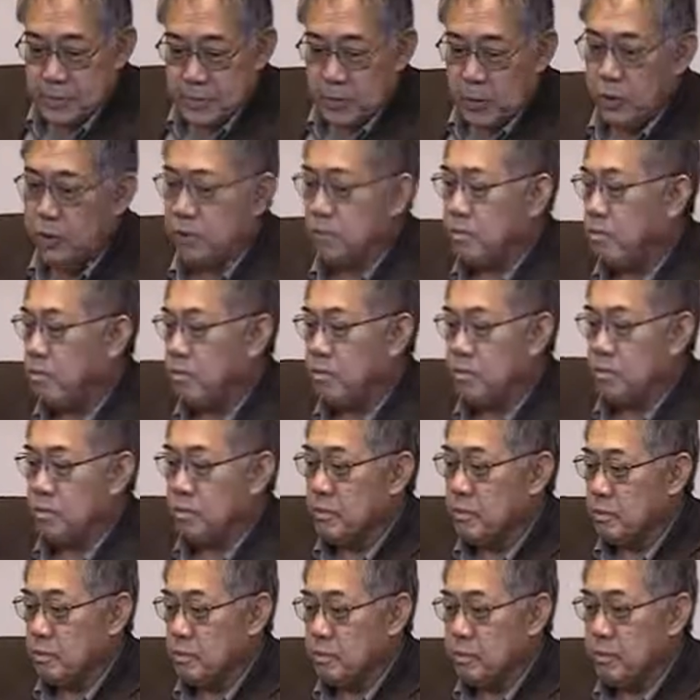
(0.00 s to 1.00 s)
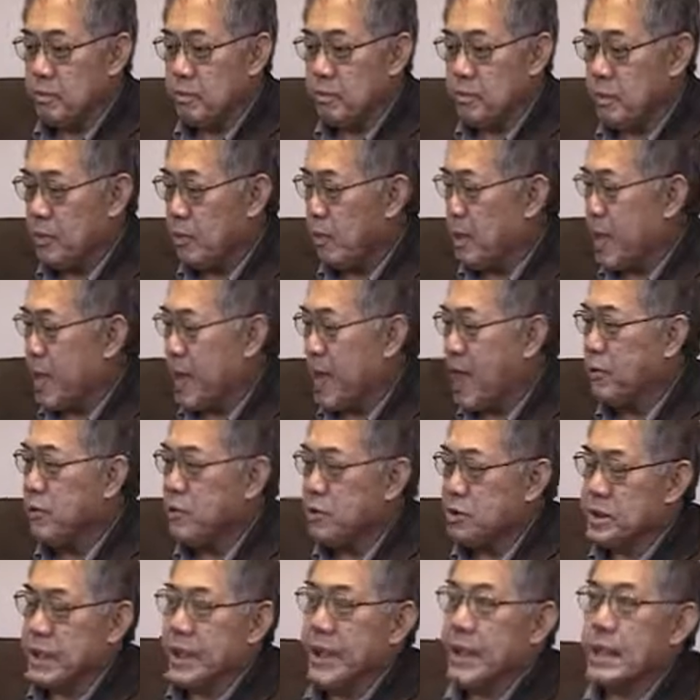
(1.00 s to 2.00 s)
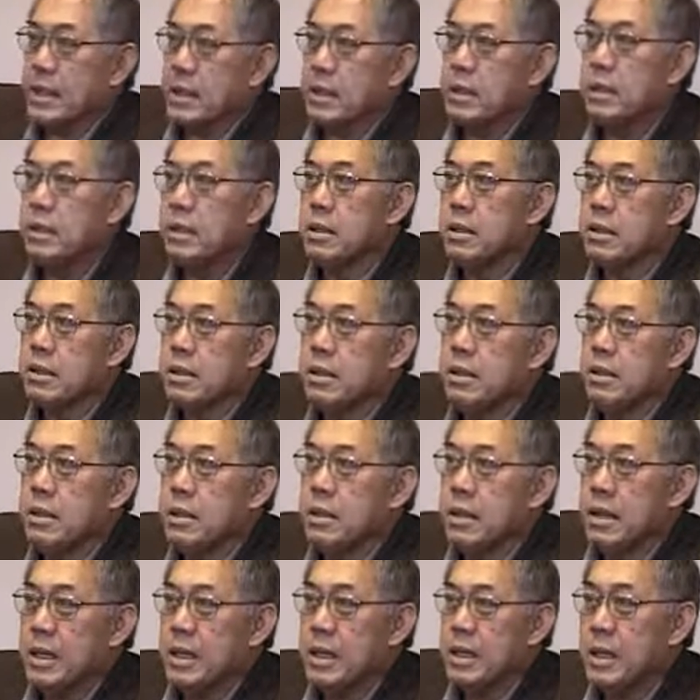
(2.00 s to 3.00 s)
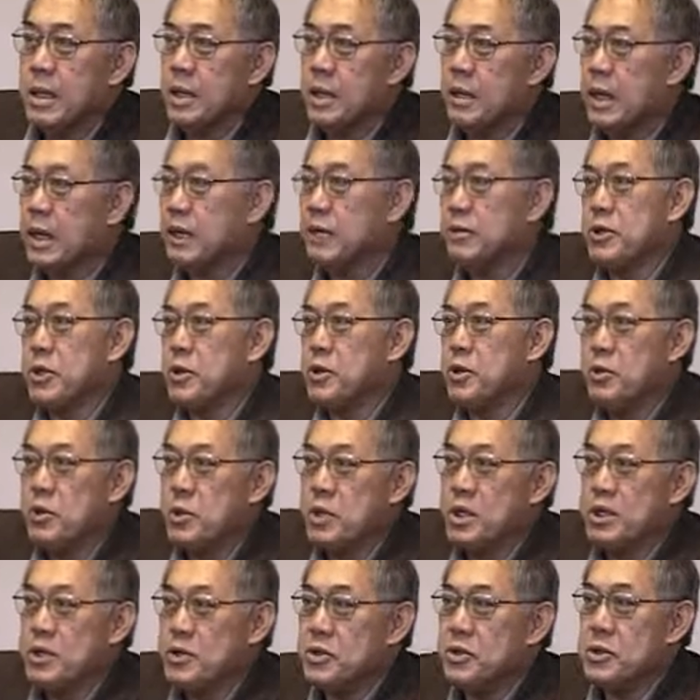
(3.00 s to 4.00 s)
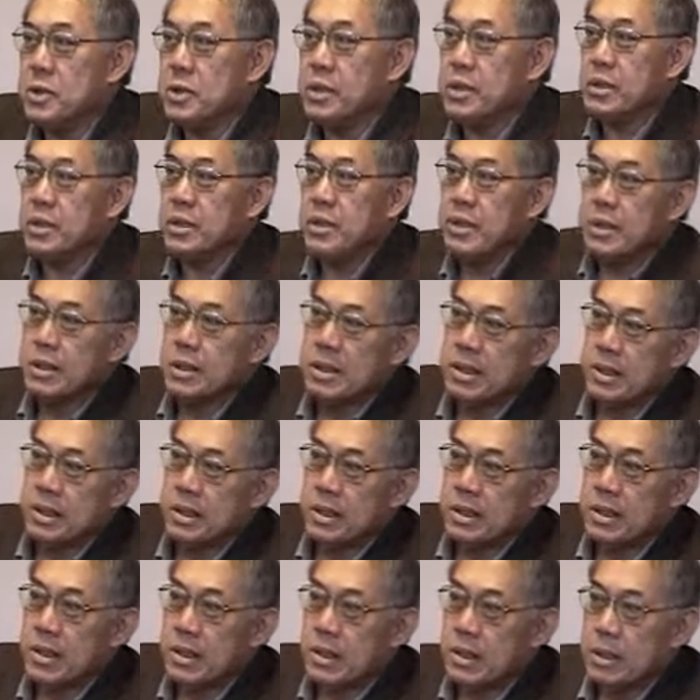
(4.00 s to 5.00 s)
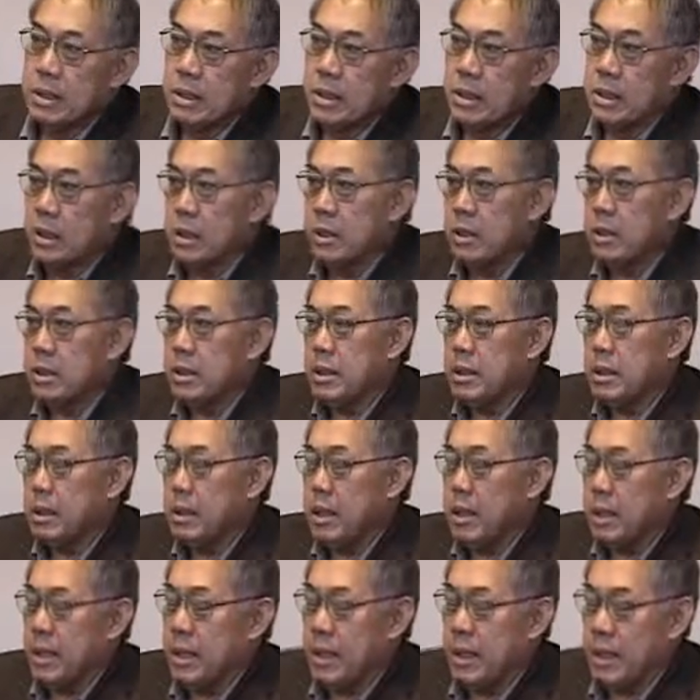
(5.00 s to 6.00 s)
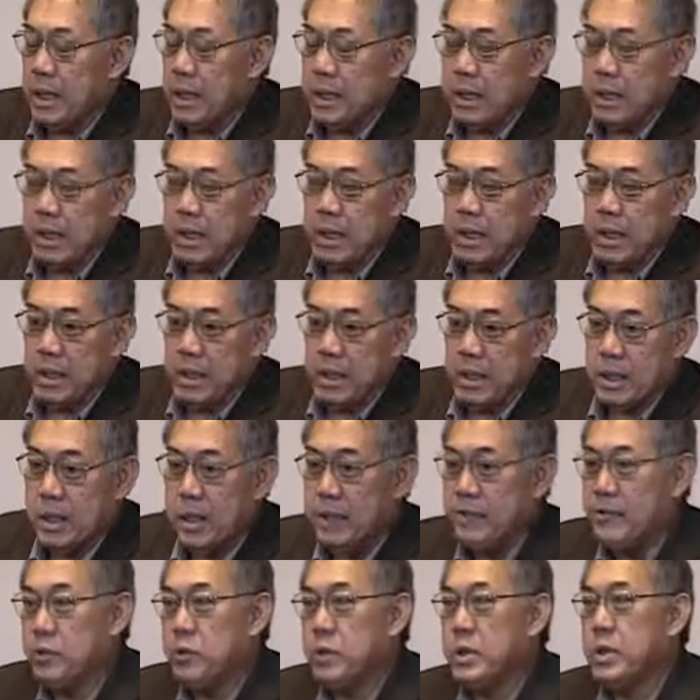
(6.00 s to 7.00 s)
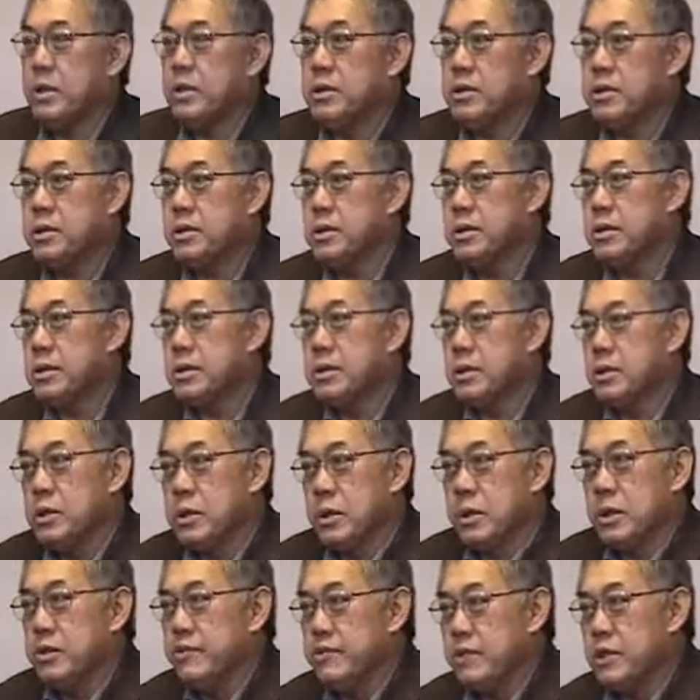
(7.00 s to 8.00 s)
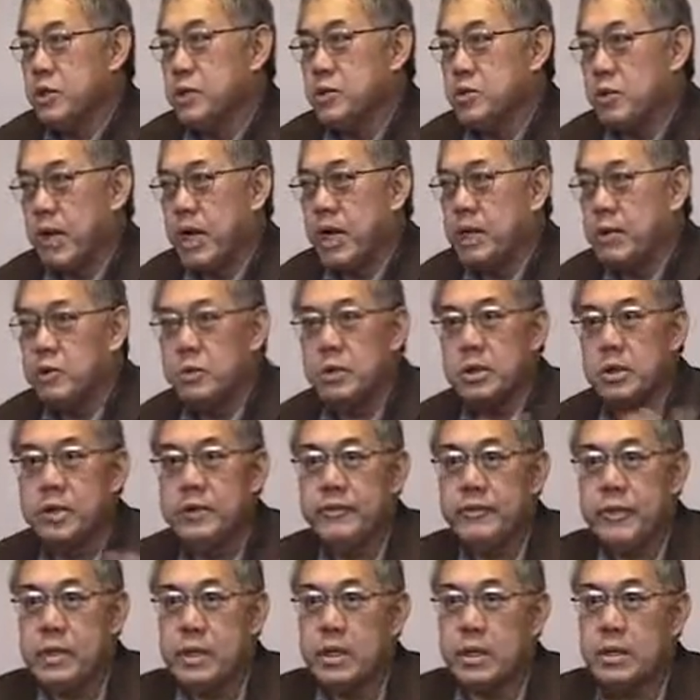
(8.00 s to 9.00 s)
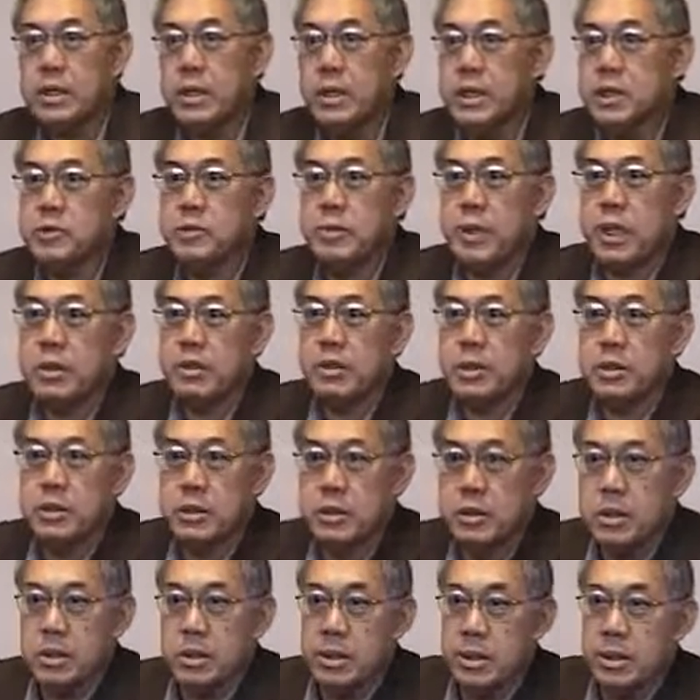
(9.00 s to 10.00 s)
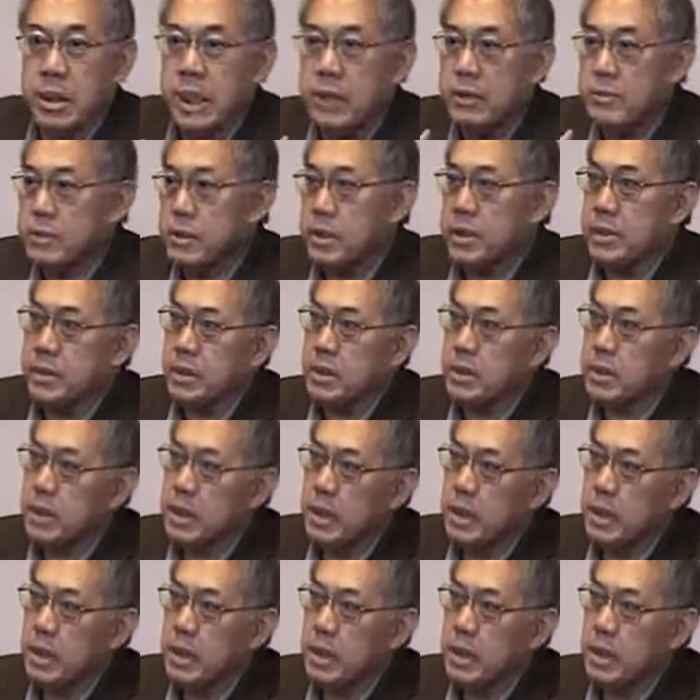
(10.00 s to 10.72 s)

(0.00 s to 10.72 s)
wooden housing, you know, out in the woods, you know, and everyone else of his rank were living in nice barracks, housing.